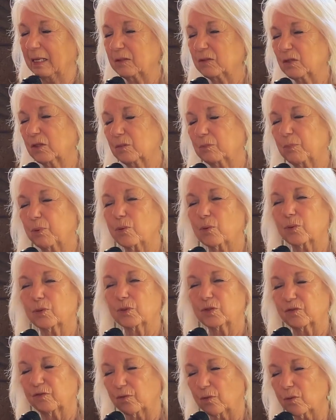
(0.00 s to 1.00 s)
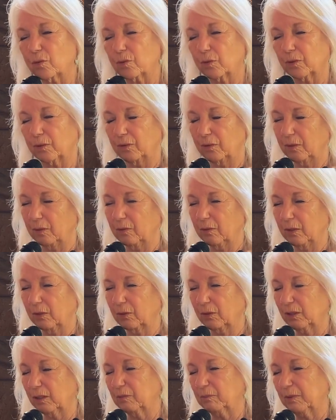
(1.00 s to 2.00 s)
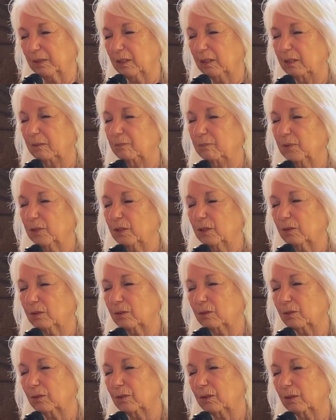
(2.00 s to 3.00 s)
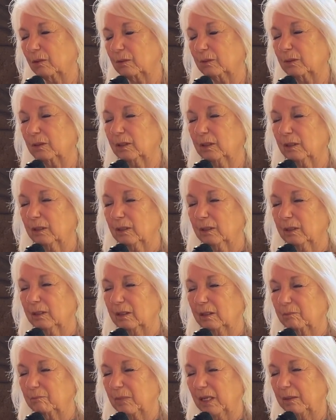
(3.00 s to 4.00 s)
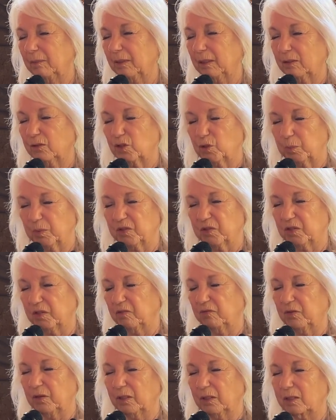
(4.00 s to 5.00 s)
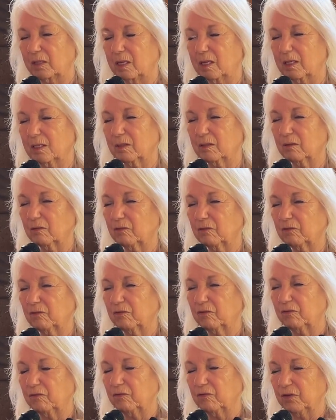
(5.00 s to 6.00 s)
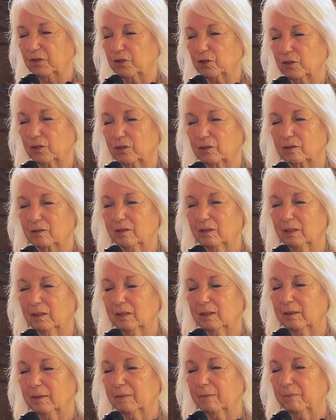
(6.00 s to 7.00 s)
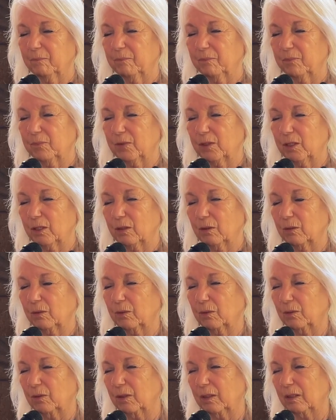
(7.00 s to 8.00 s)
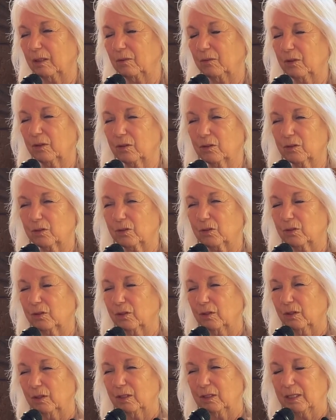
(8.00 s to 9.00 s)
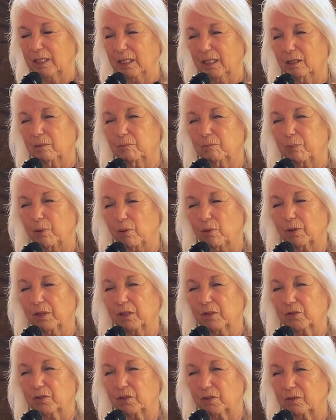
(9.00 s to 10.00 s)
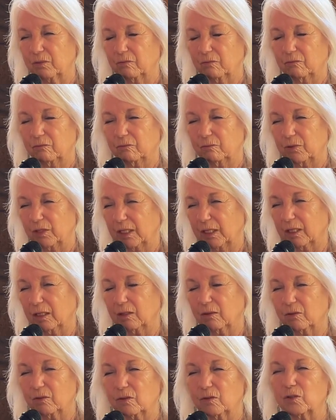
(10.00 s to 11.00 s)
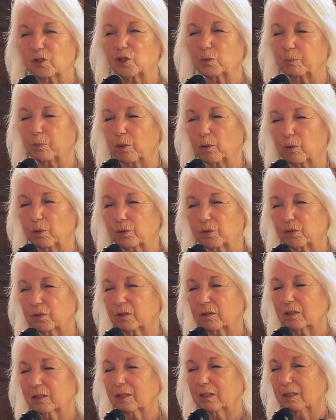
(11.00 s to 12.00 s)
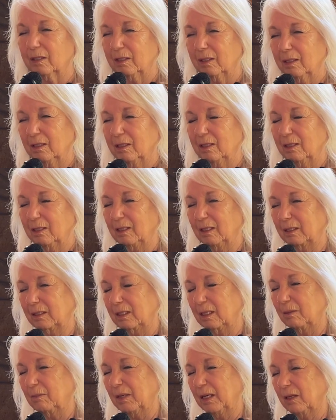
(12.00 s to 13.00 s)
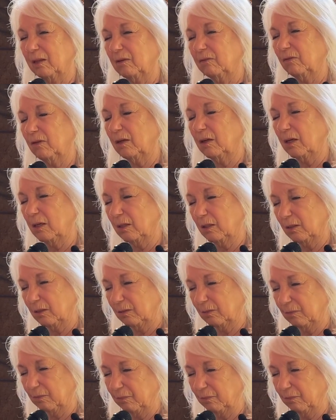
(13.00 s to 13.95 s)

as it pours forth, and there can be, maybe a specific kind of vision, that there's 10 points, 10 spokes that come out of the heart